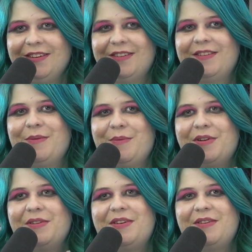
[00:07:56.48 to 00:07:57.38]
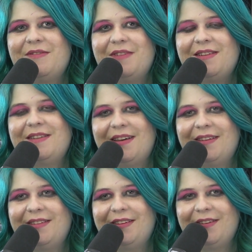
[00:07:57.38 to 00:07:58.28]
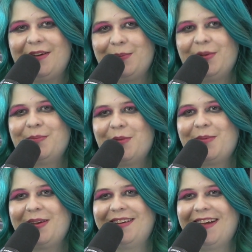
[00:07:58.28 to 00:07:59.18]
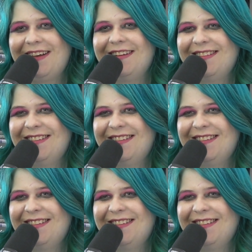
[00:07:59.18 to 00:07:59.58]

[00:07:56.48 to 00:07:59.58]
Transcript: does a really fantastic job as Merman Ken.